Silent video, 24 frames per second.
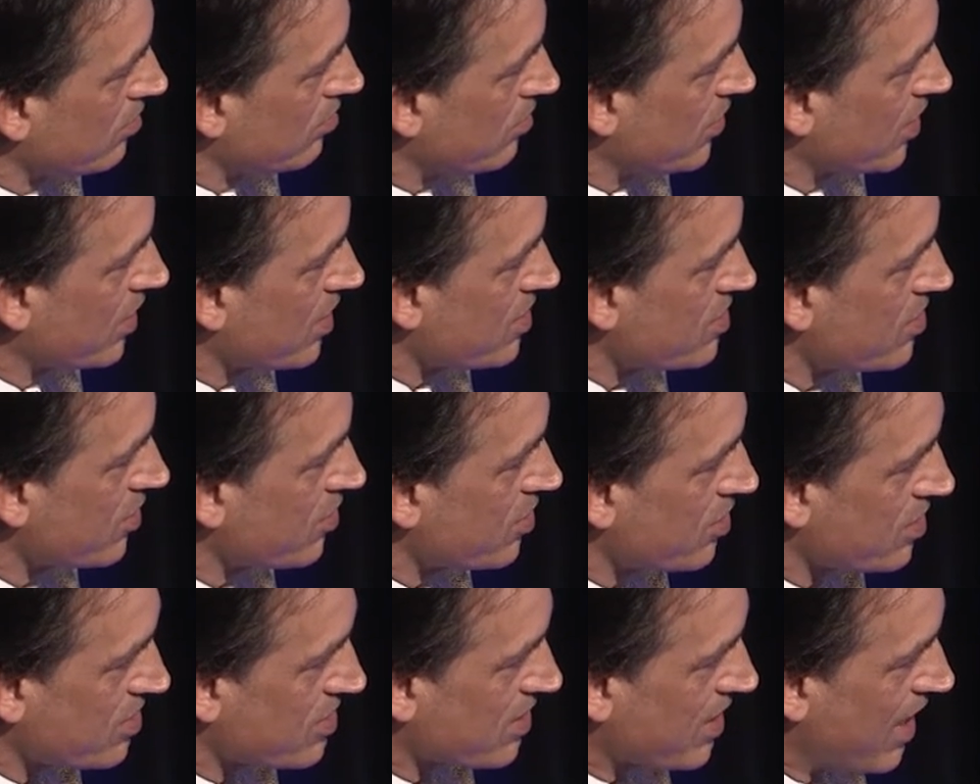because you
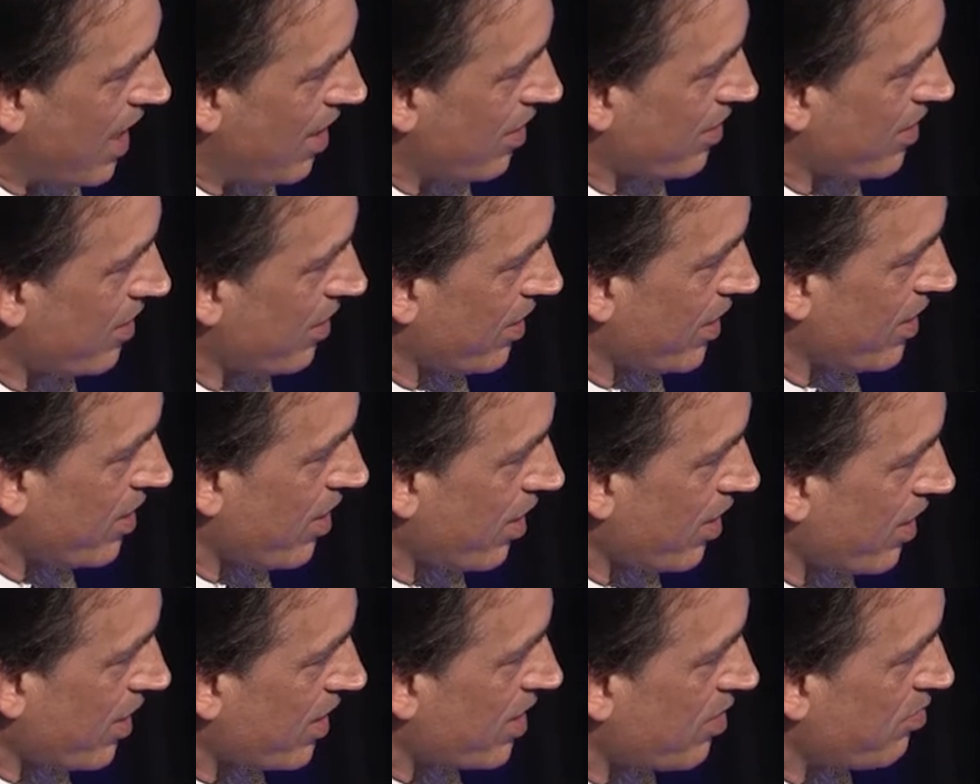can just calculate
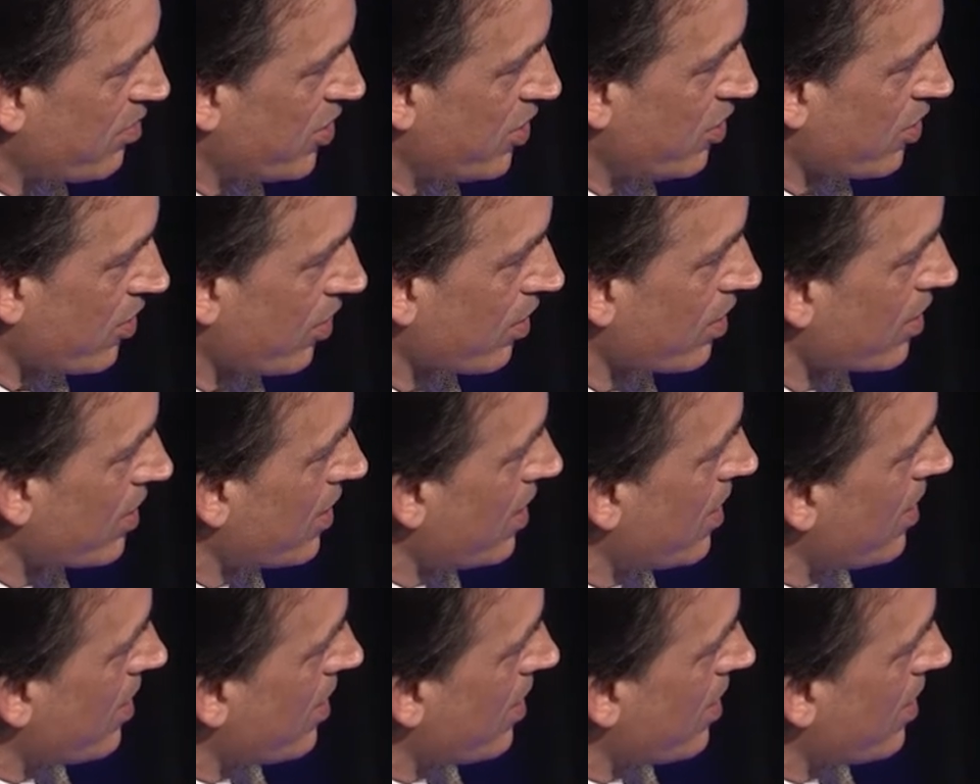on a computer,